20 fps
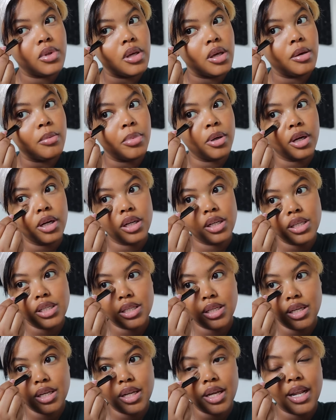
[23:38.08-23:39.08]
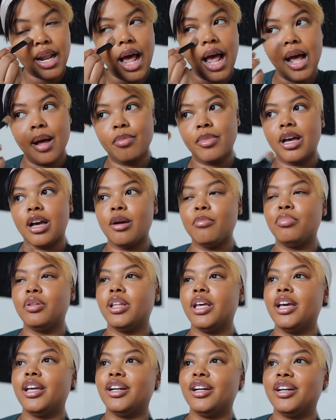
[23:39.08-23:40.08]
in person. And I'm like a
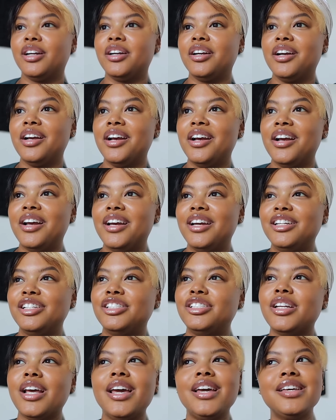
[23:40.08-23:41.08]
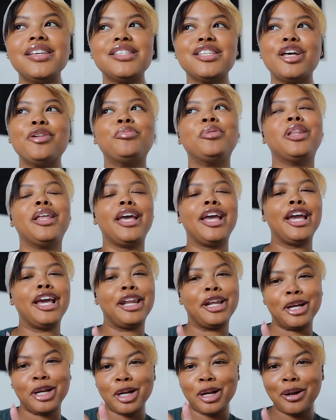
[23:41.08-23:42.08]
planner. Jay's a
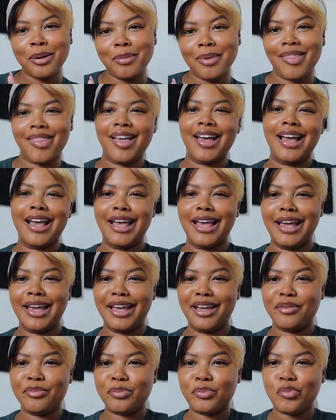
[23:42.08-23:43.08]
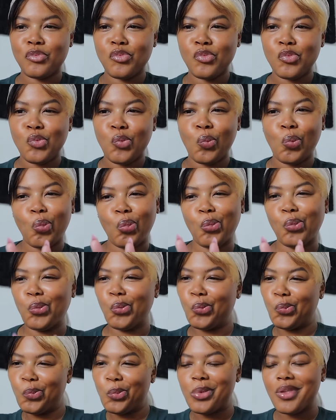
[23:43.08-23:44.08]
planner, but like
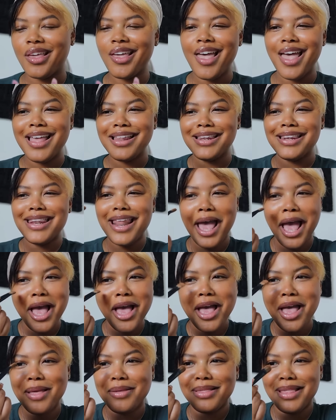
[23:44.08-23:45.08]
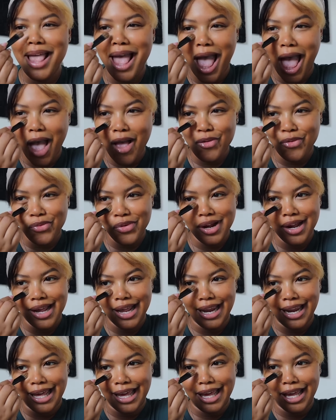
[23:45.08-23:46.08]
not not
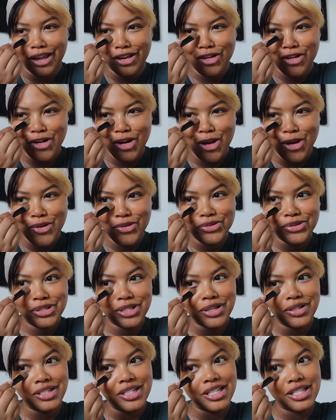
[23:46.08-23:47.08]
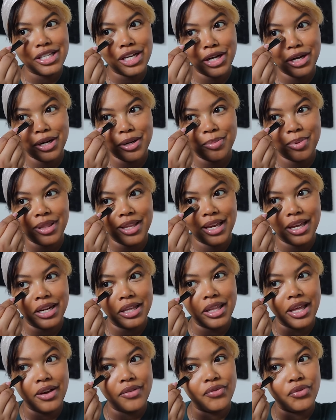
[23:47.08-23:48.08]
really, you know. So just her
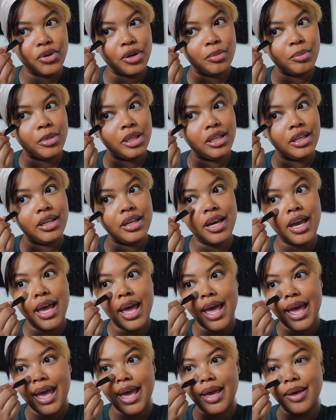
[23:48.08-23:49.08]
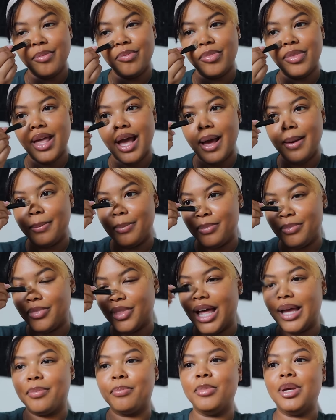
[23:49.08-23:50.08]
planning that for me, and not
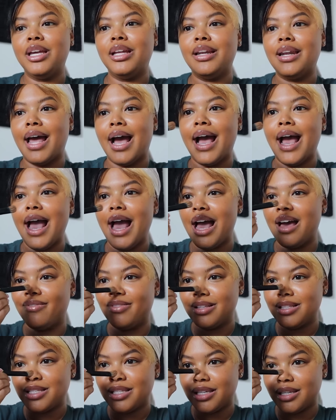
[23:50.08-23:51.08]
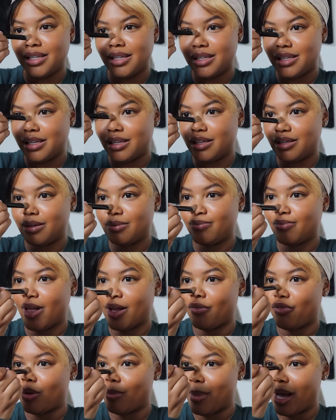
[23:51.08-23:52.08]
like me not having to
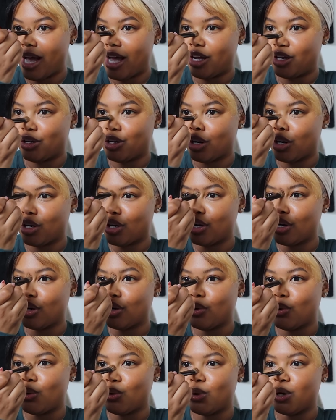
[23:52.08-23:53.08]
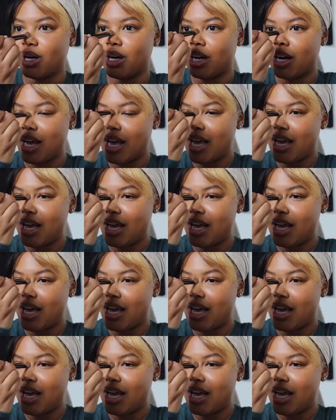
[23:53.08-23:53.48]
like remind her or